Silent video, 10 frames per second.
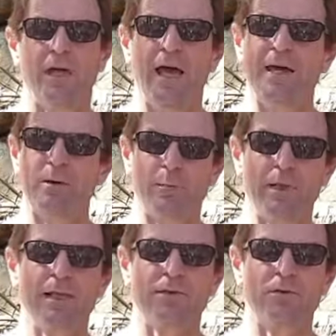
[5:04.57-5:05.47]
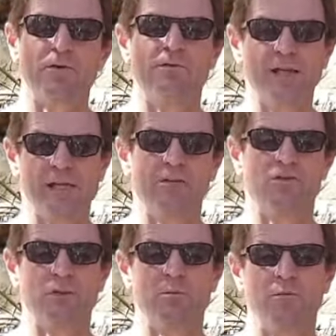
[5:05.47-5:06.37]
and a plethora of
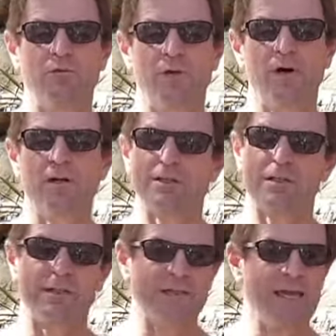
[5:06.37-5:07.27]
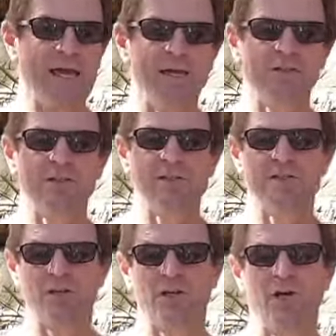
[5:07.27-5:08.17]
downstream providers like the Aldis,
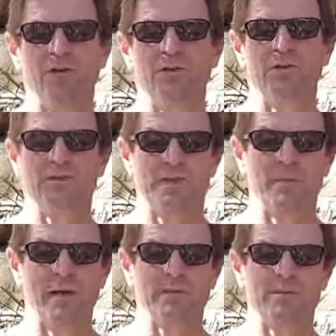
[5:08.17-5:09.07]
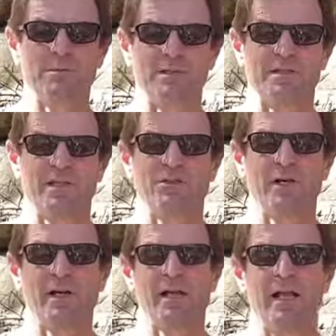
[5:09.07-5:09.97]
the Kogans, the Amasims,
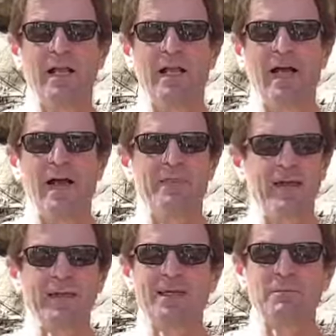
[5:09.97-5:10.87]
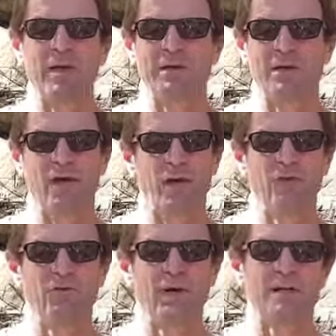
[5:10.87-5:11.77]
etc. And they can make their
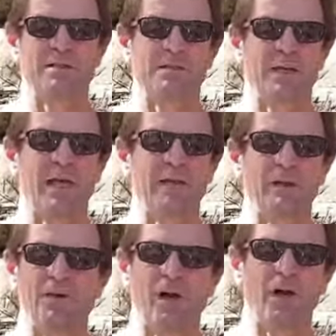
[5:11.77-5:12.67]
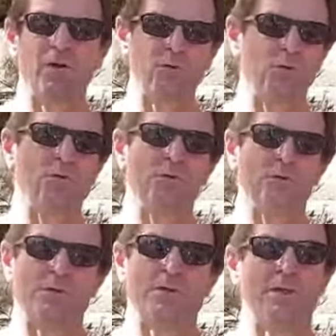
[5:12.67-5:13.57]
own rates and their own
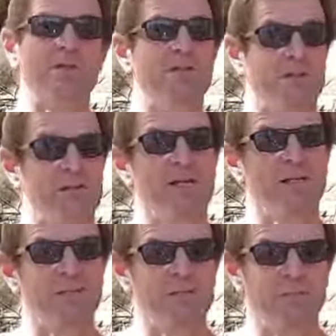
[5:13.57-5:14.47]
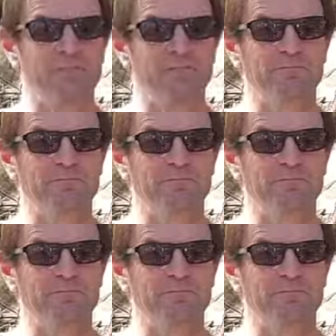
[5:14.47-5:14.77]
rules. So take the tip.